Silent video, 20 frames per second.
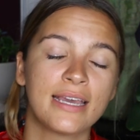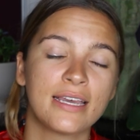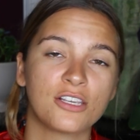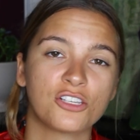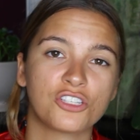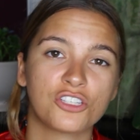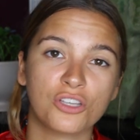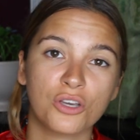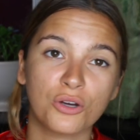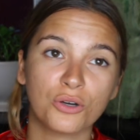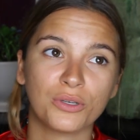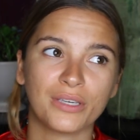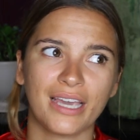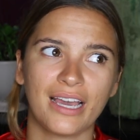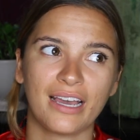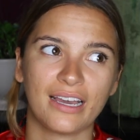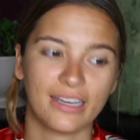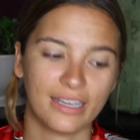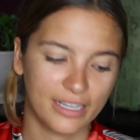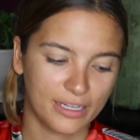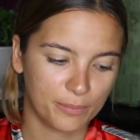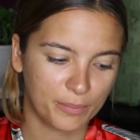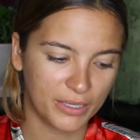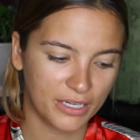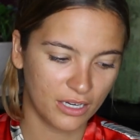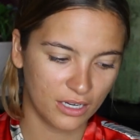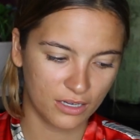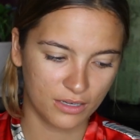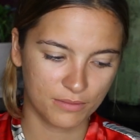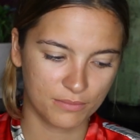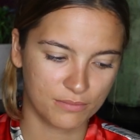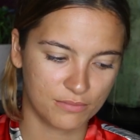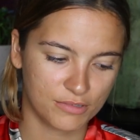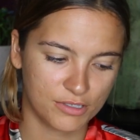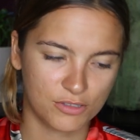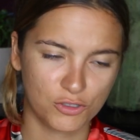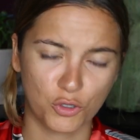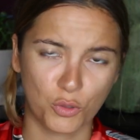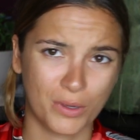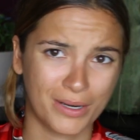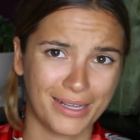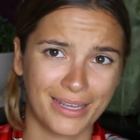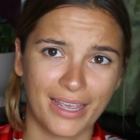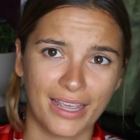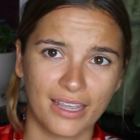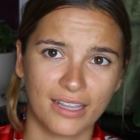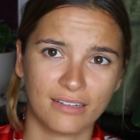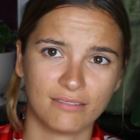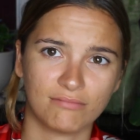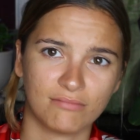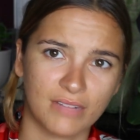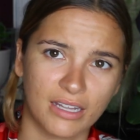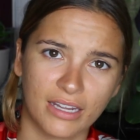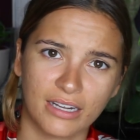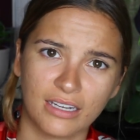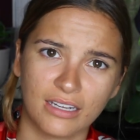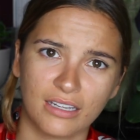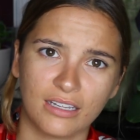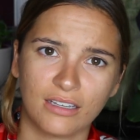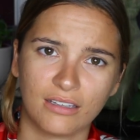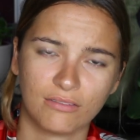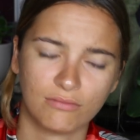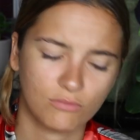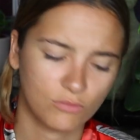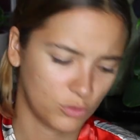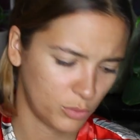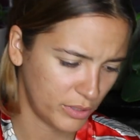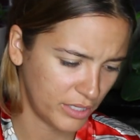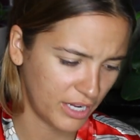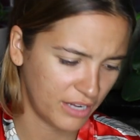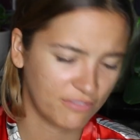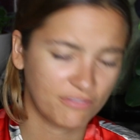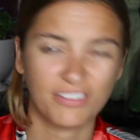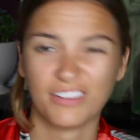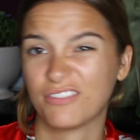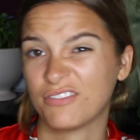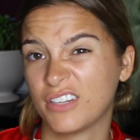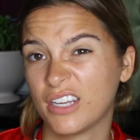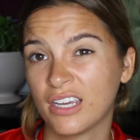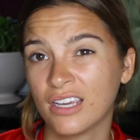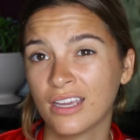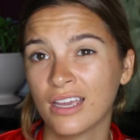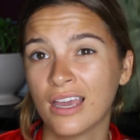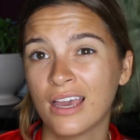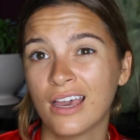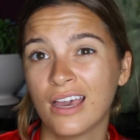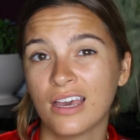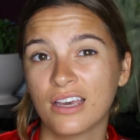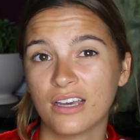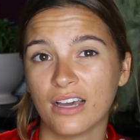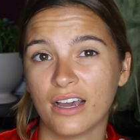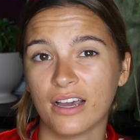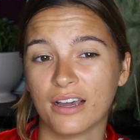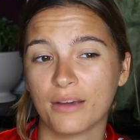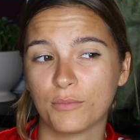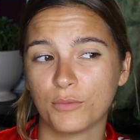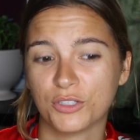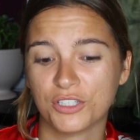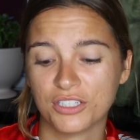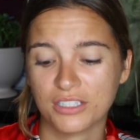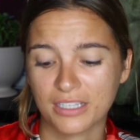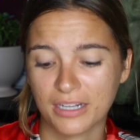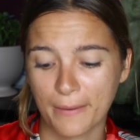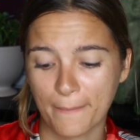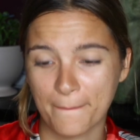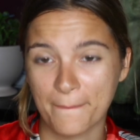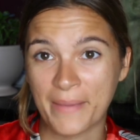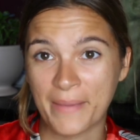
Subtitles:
So yeah, it becomes $28.50, which is an